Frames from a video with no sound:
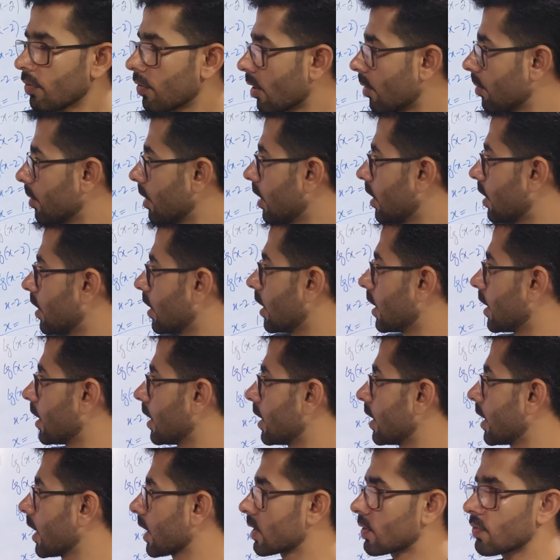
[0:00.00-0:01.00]
from
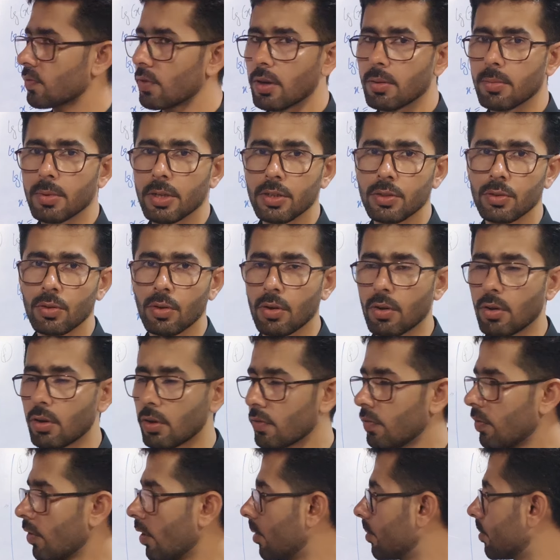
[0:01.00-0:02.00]
index form into
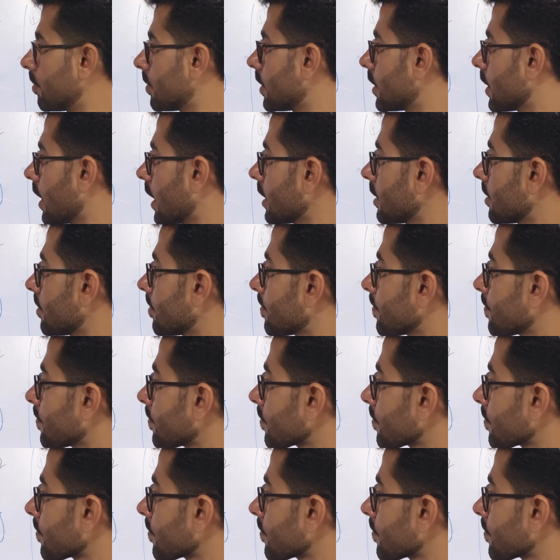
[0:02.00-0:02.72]
log form, right?